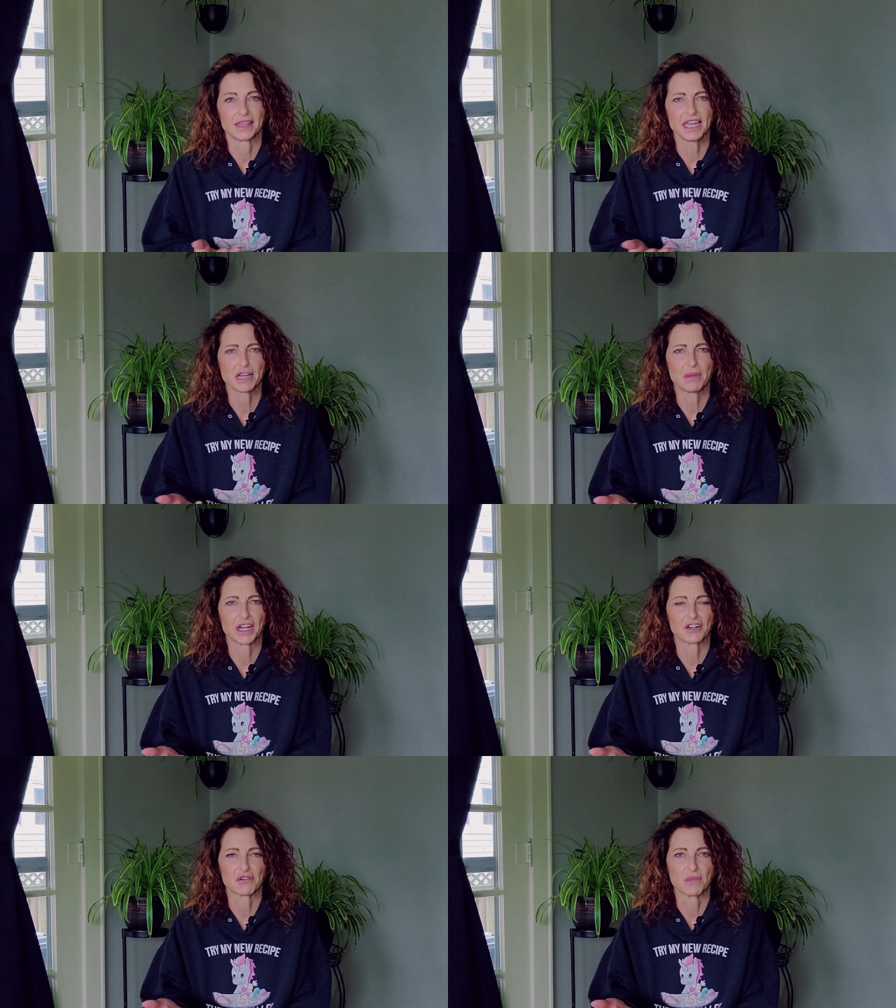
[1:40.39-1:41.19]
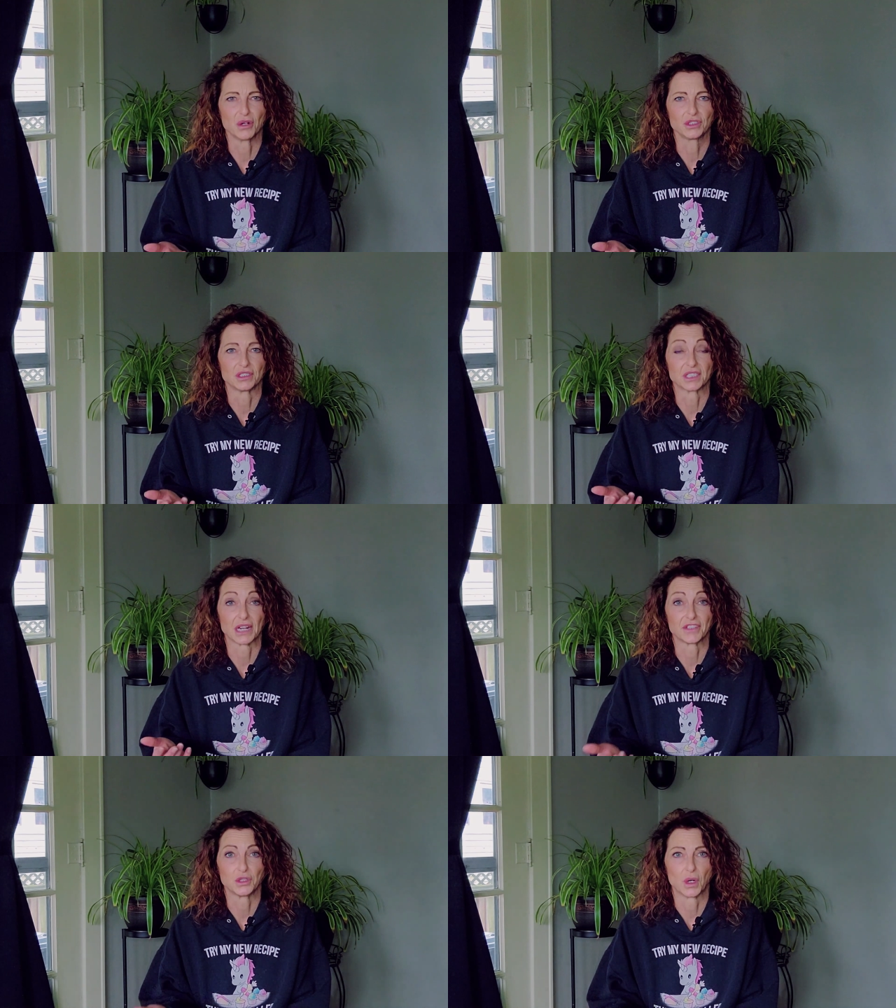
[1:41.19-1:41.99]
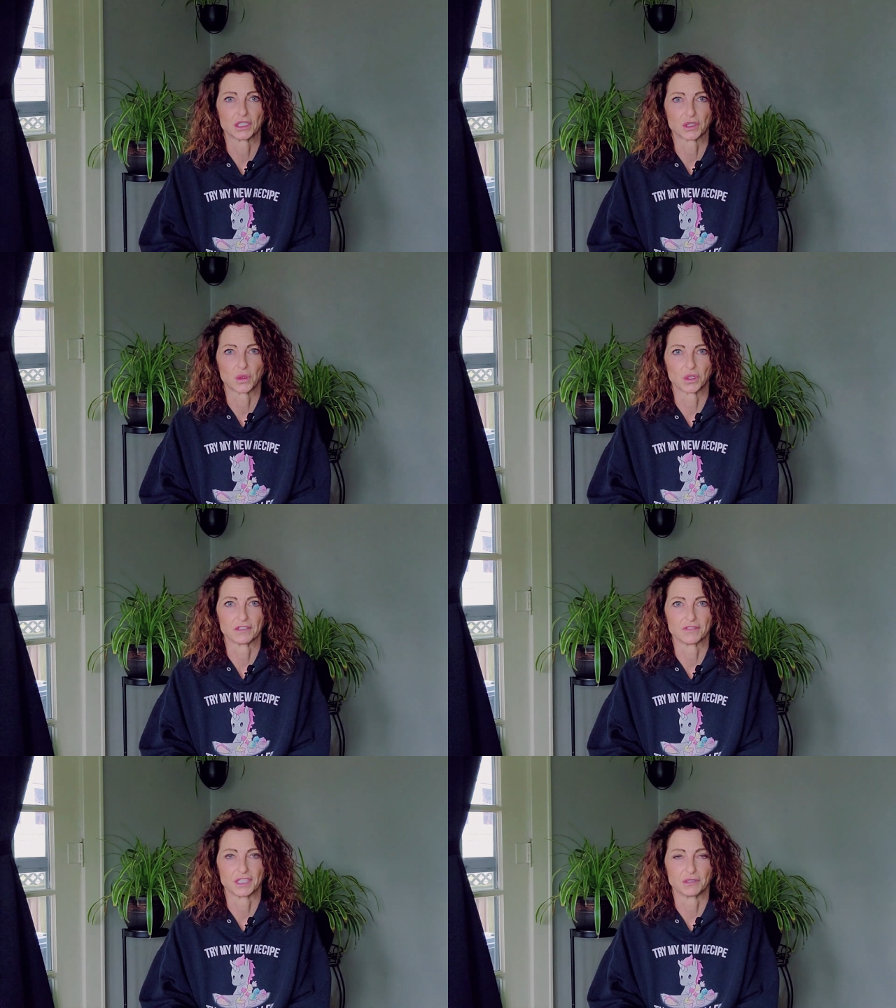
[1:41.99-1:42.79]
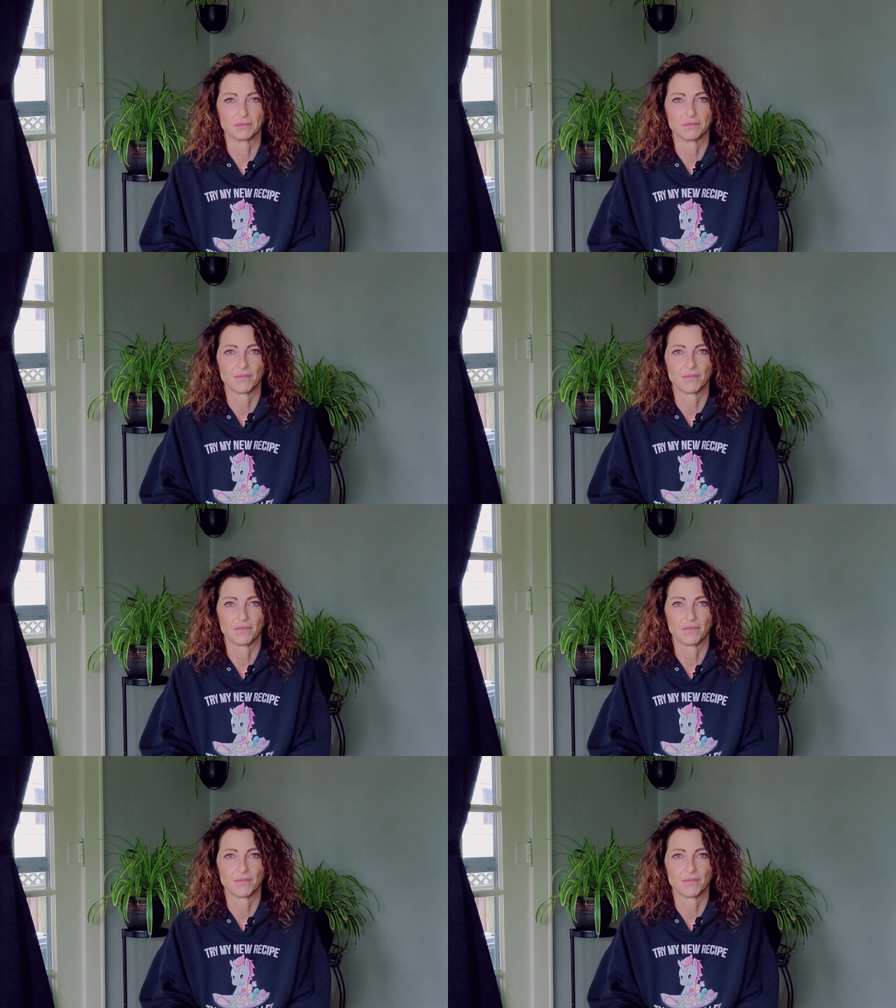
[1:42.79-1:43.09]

Think about your emotions after you watch a horror film